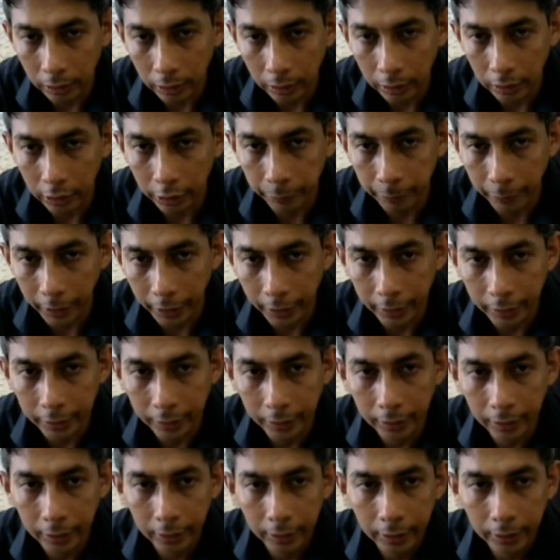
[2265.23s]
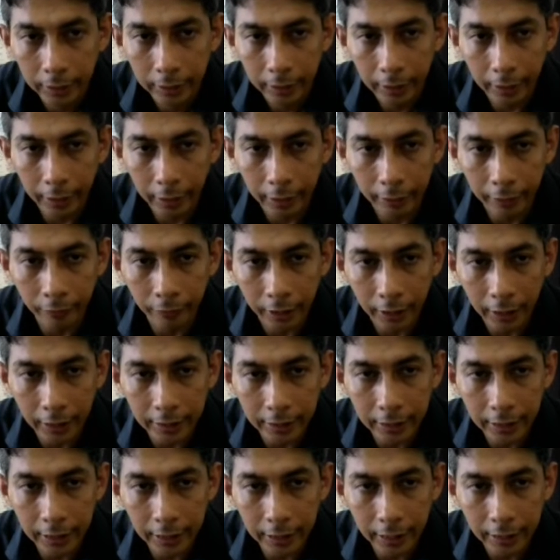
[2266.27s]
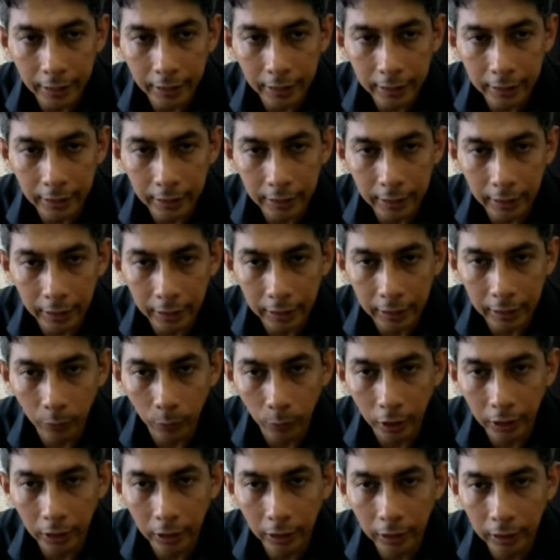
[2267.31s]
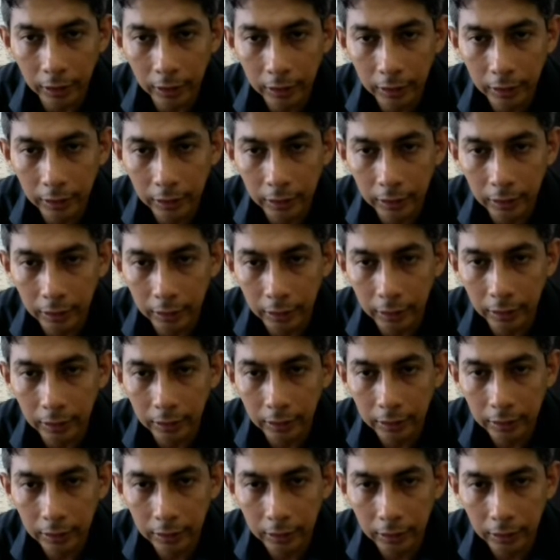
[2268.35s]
This part. And we can see that this is another one, here,